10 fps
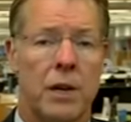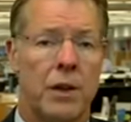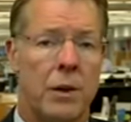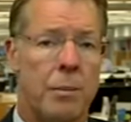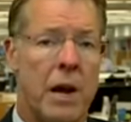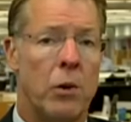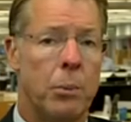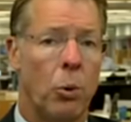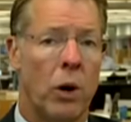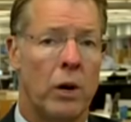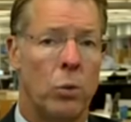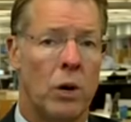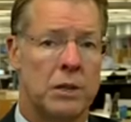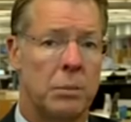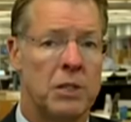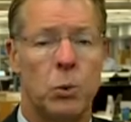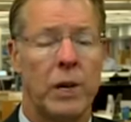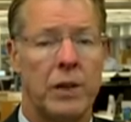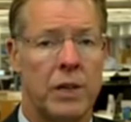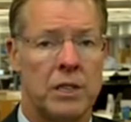the May report was much
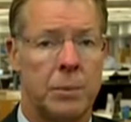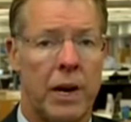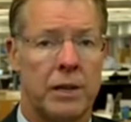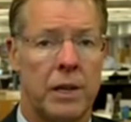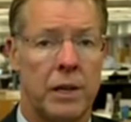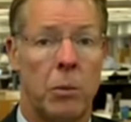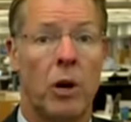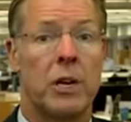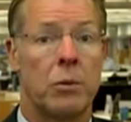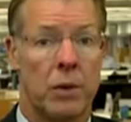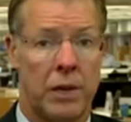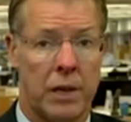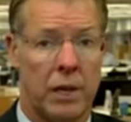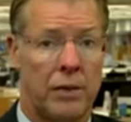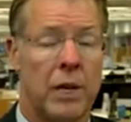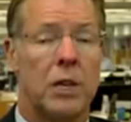weaker than expected, and the market really kind of